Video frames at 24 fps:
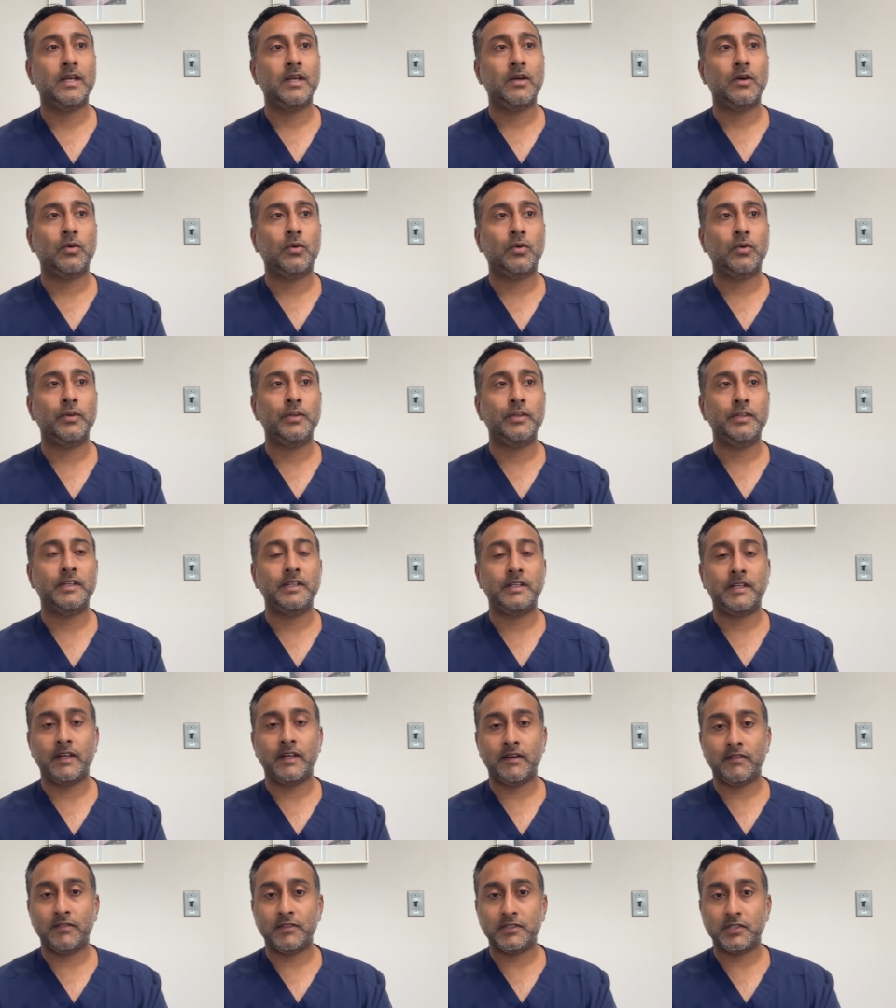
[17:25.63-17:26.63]
or you could
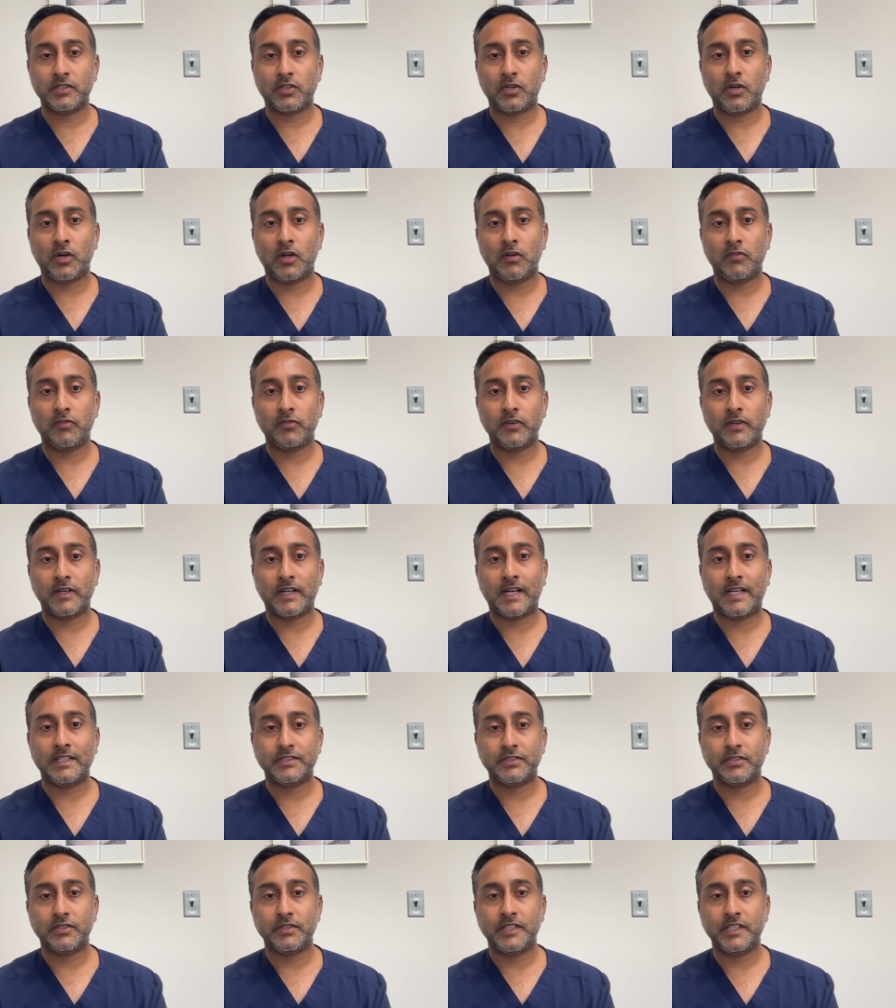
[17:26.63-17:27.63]
give us a call for a
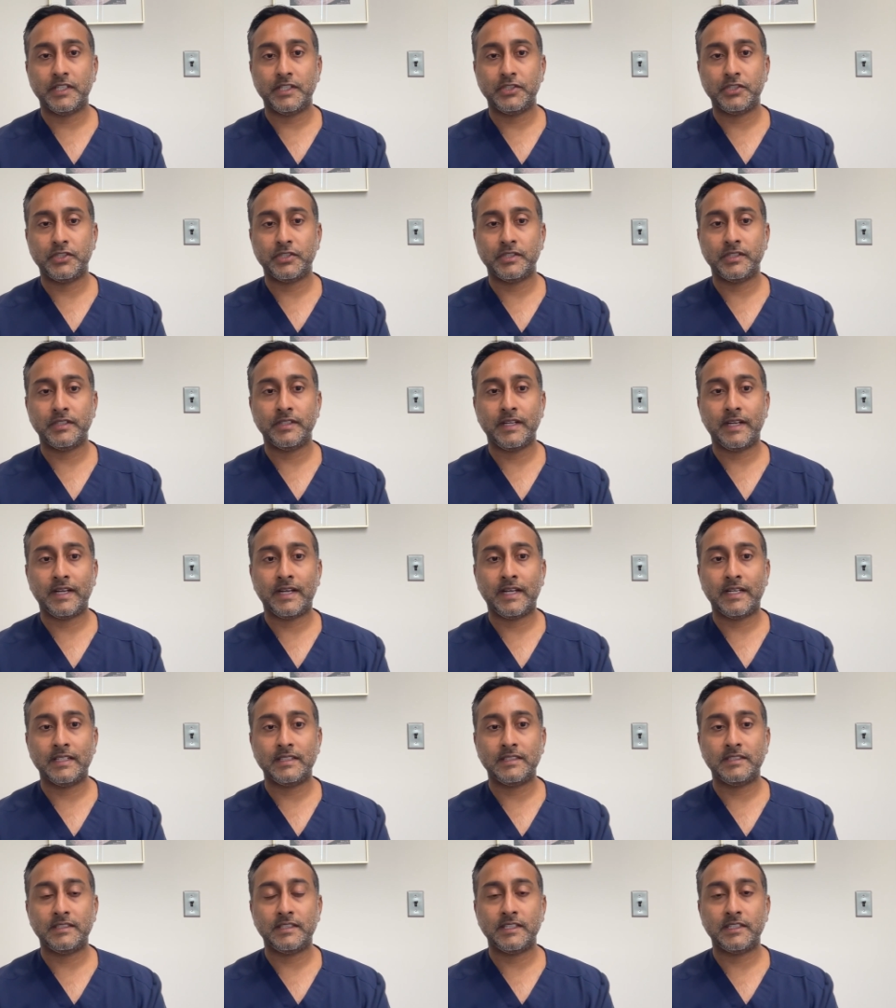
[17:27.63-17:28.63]
consultation at
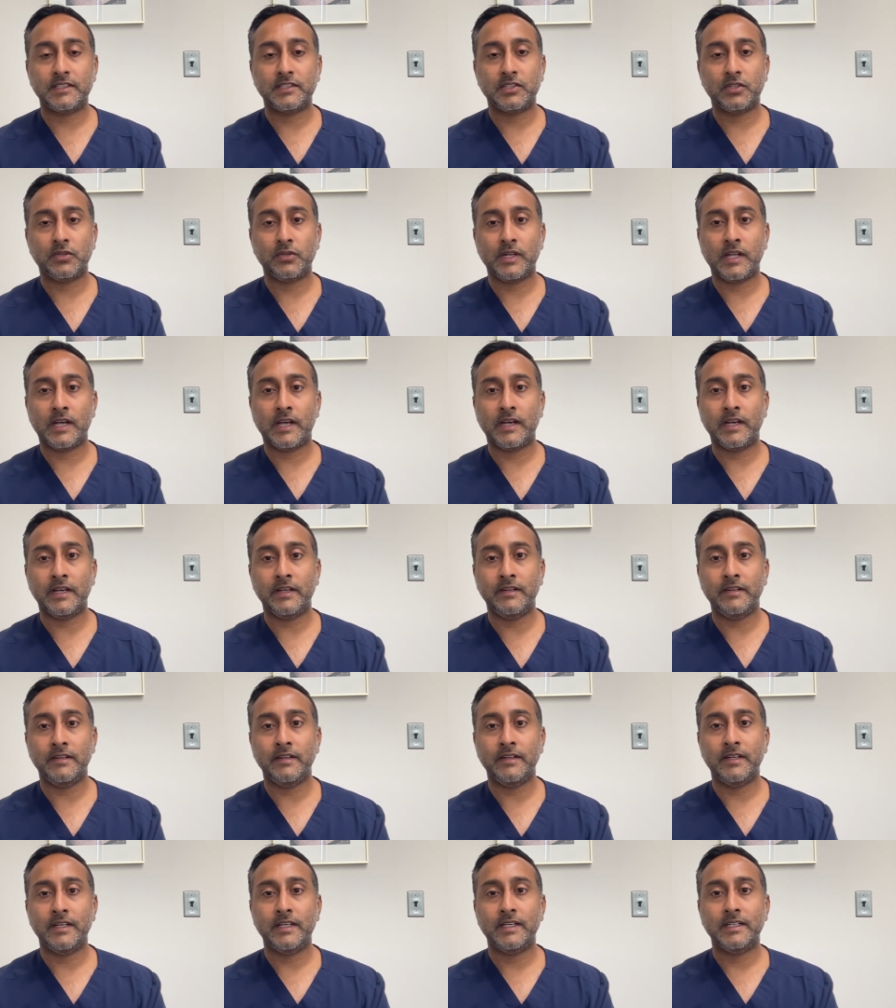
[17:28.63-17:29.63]
609
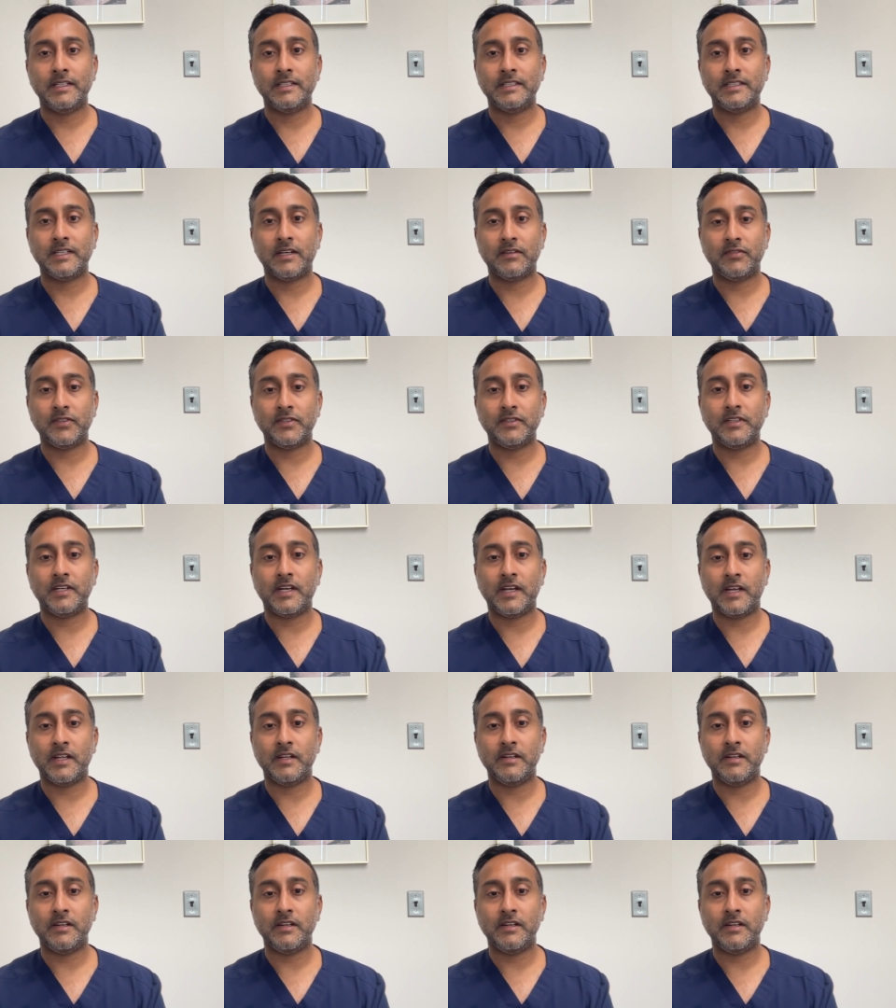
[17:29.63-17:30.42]
710